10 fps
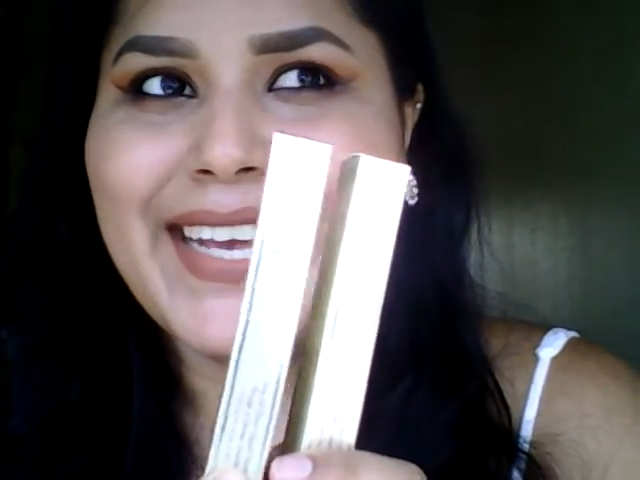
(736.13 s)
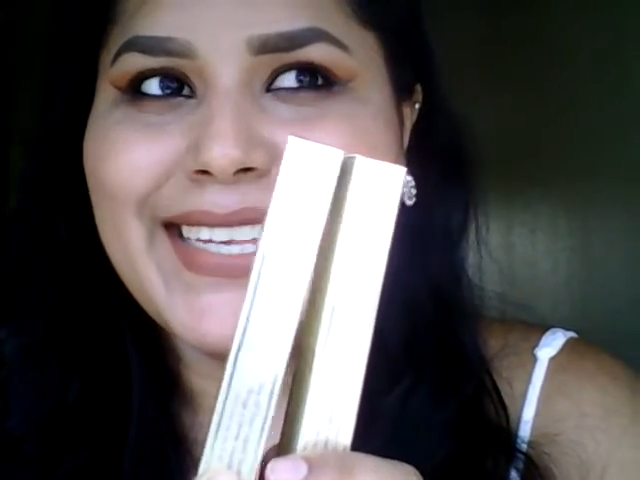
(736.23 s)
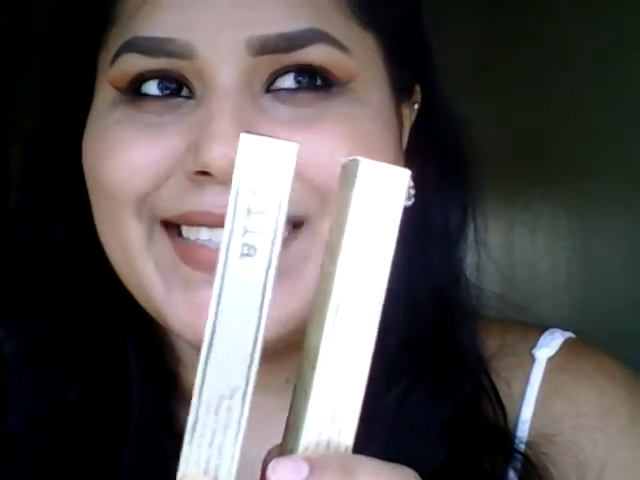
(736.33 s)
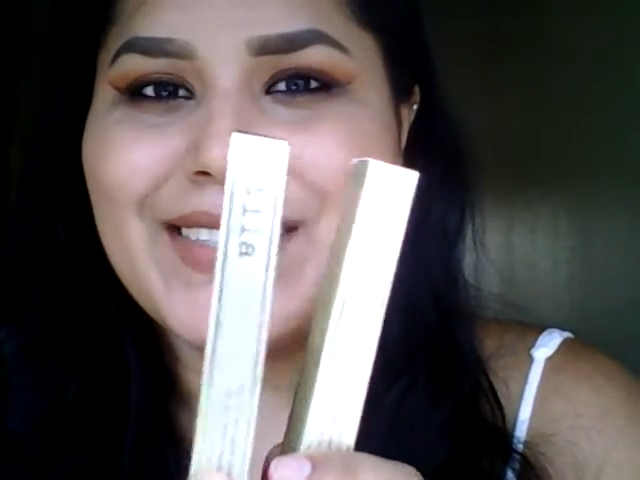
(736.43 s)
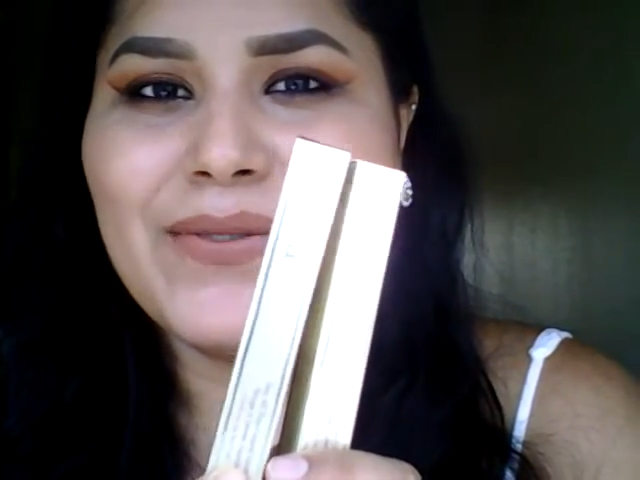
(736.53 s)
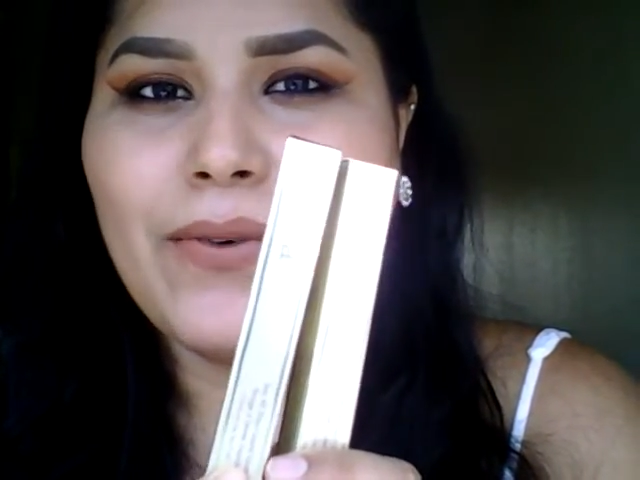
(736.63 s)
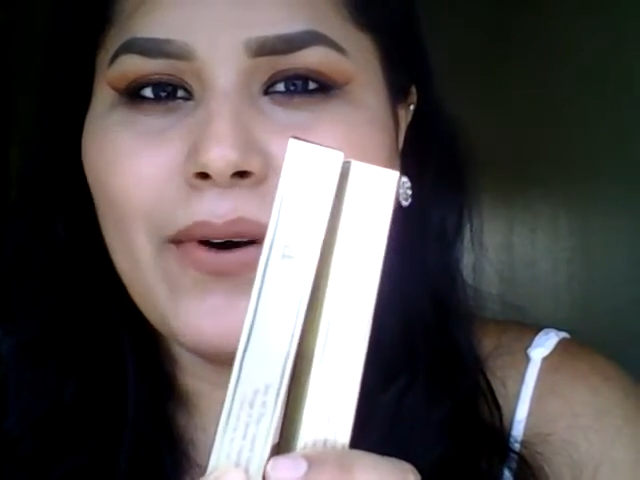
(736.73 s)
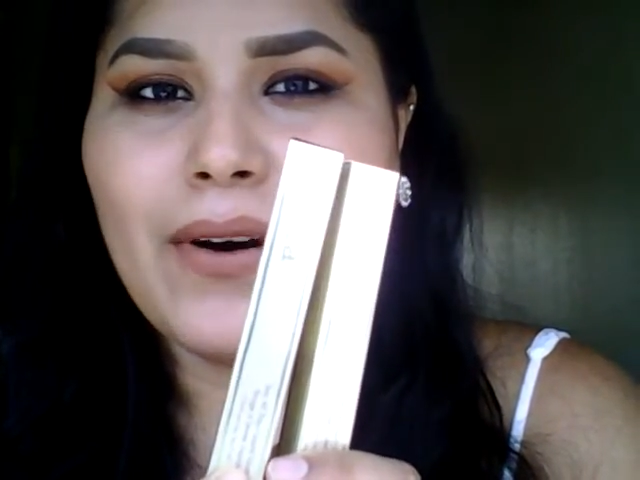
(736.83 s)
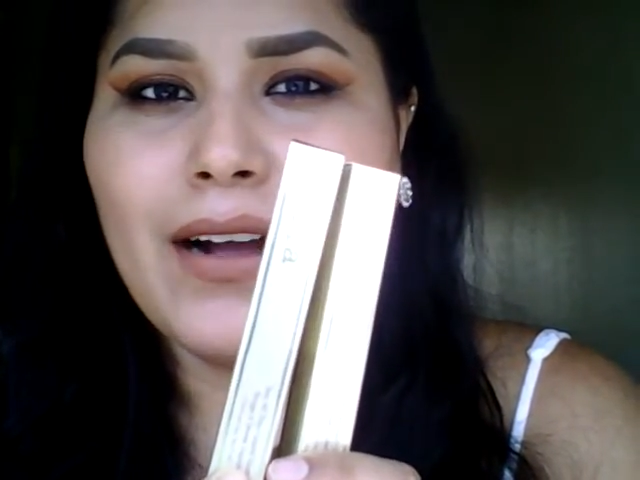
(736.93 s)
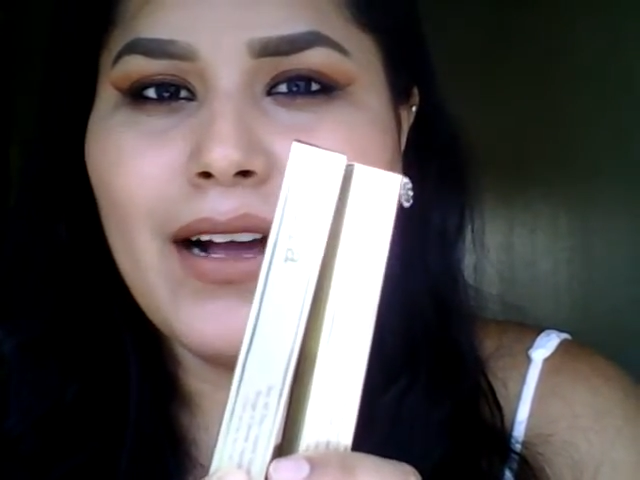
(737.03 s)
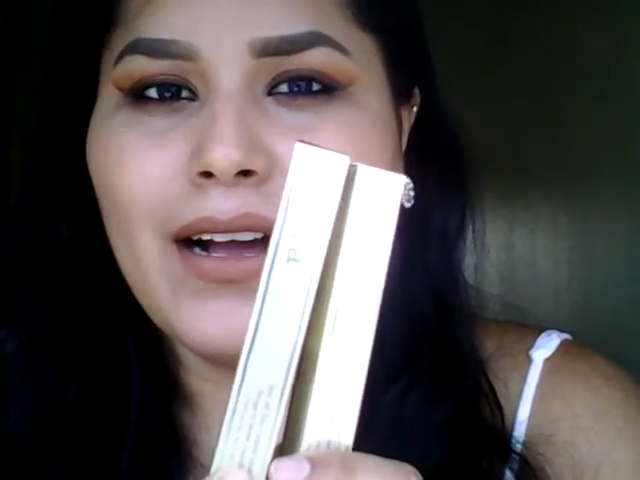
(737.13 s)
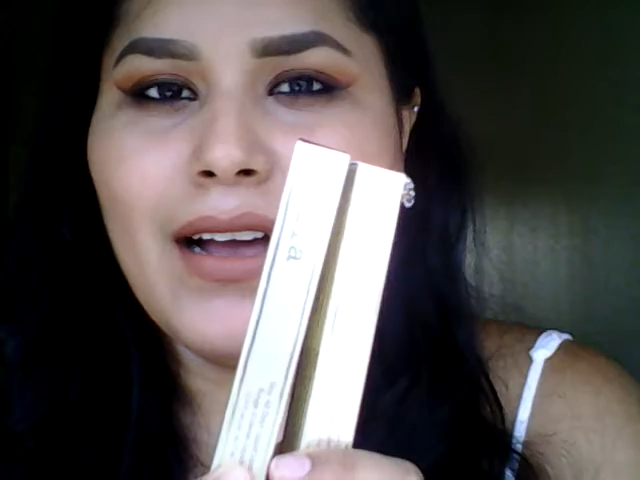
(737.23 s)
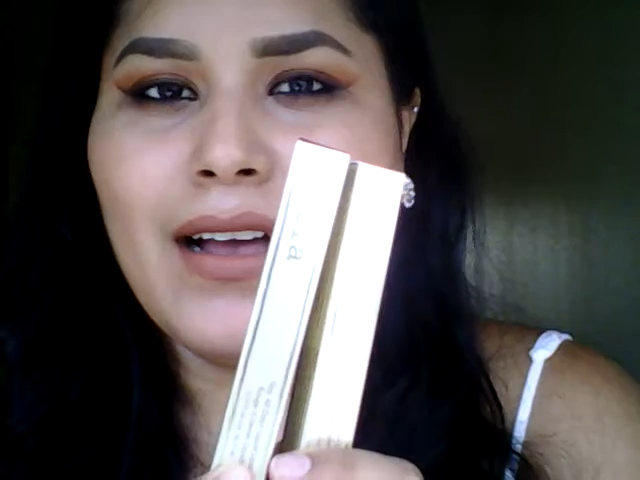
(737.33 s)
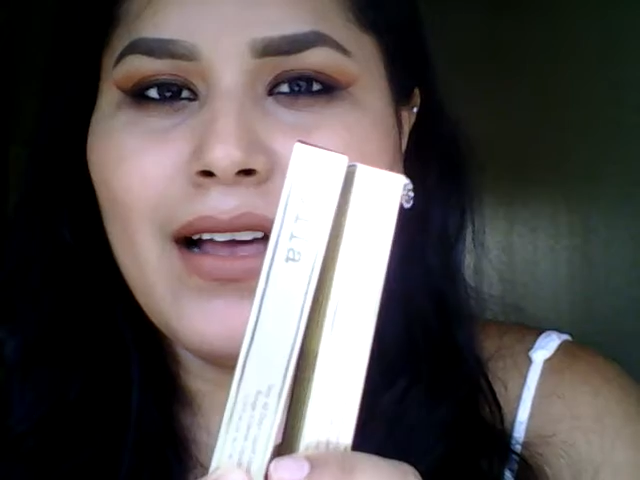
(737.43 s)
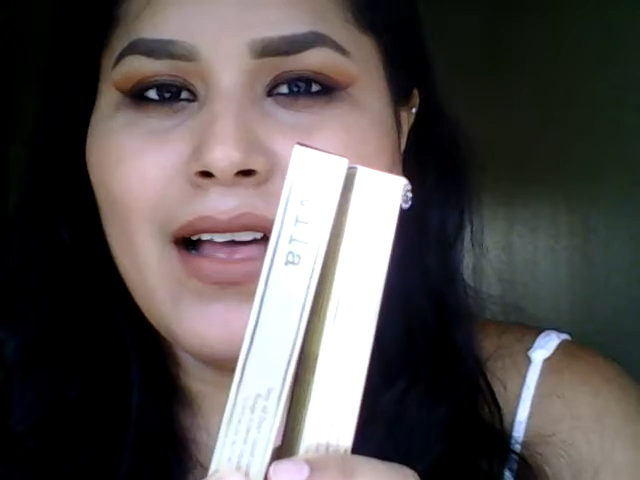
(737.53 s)
in
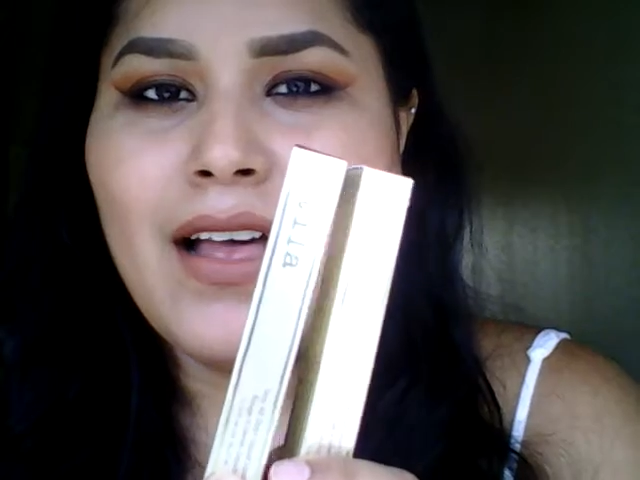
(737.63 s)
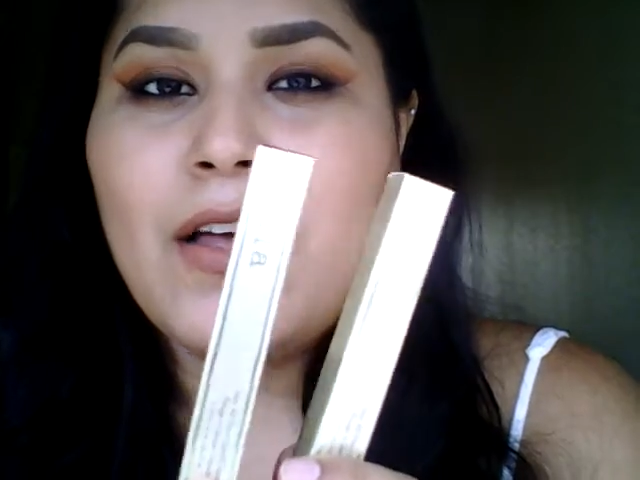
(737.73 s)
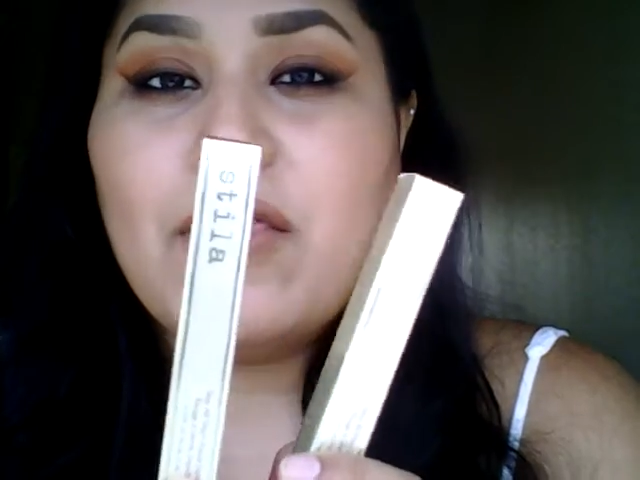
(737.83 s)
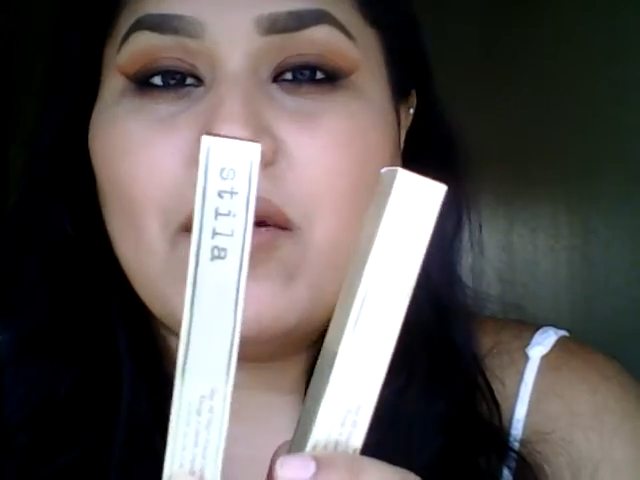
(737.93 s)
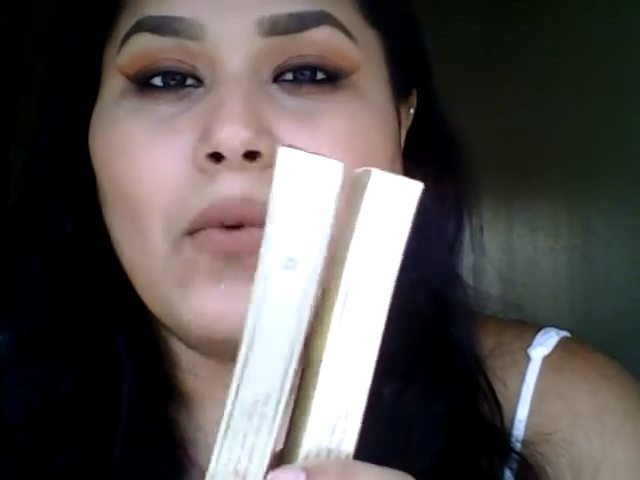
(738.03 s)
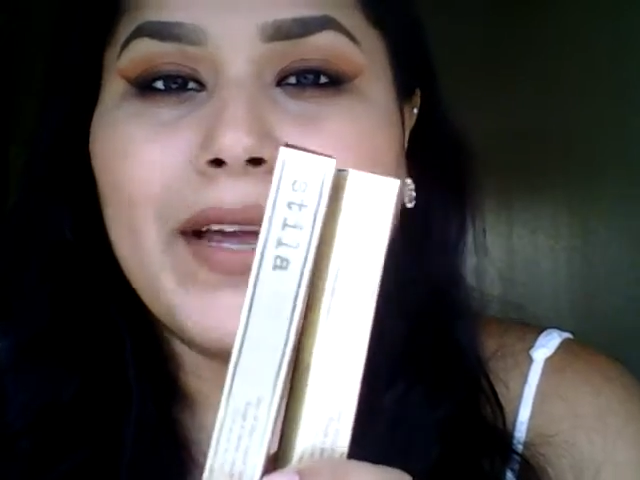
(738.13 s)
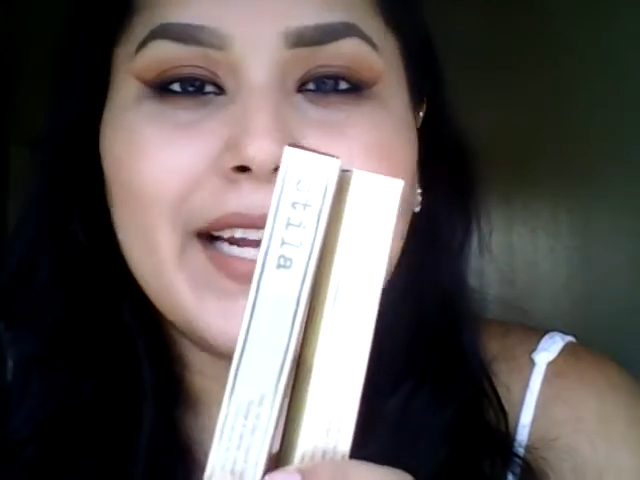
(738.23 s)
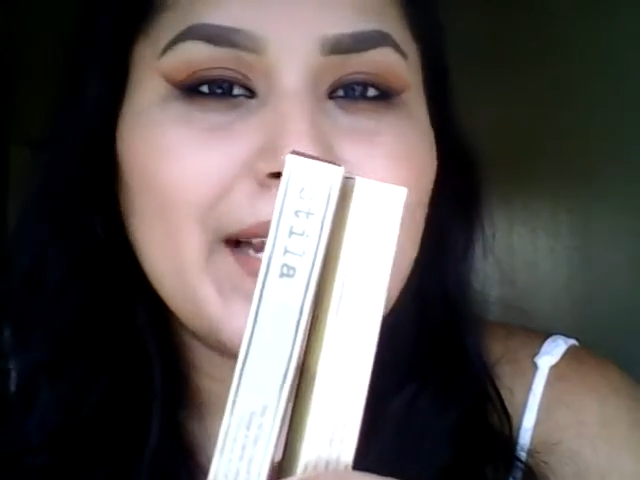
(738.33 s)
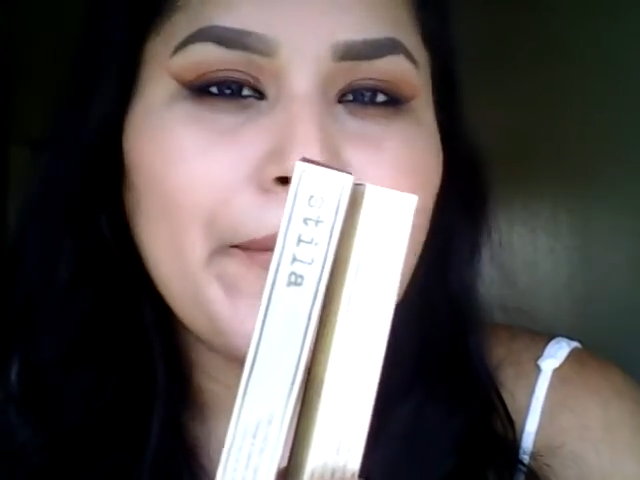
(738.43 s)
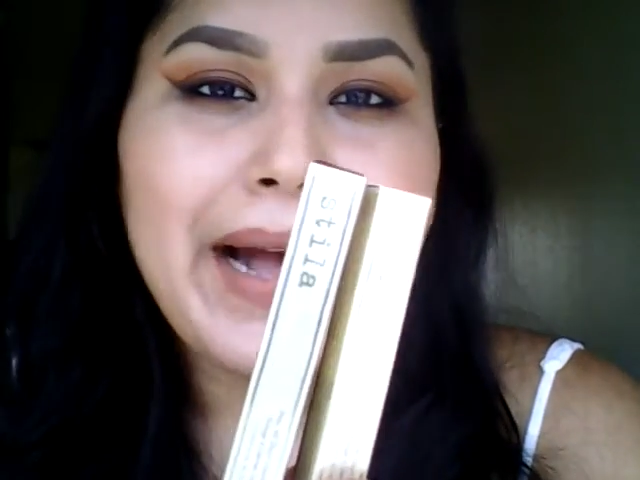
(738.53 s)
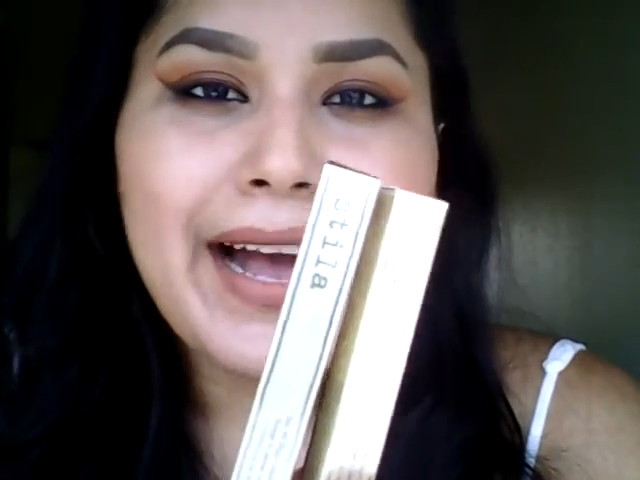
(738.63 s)
Sephora, the weekly